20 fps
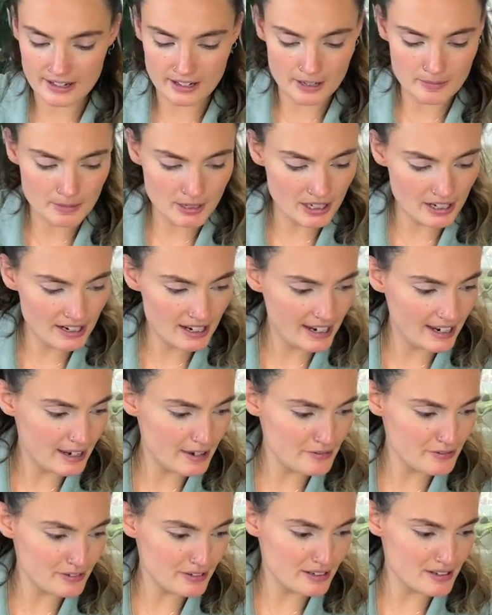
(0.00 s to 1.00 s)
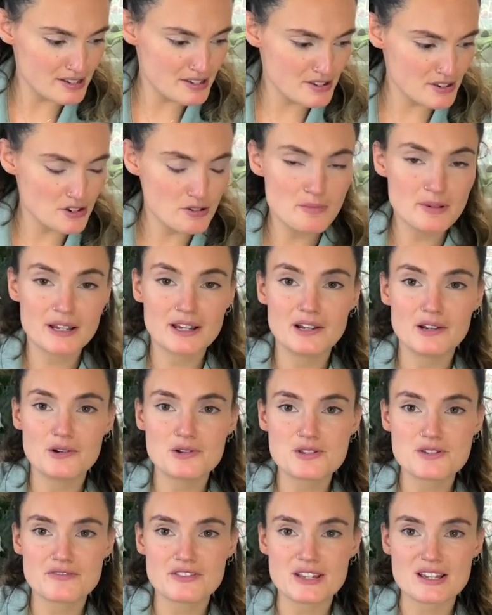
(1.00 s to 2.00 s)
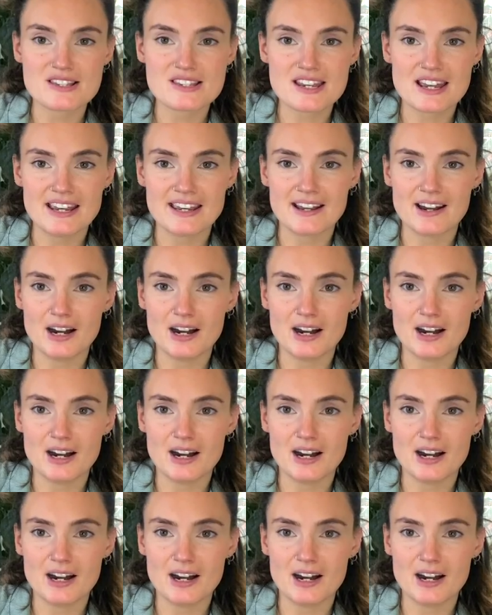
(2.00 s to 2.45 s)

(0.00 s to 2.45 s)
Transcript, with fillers: I'm gonna have, assuming a lot of these take,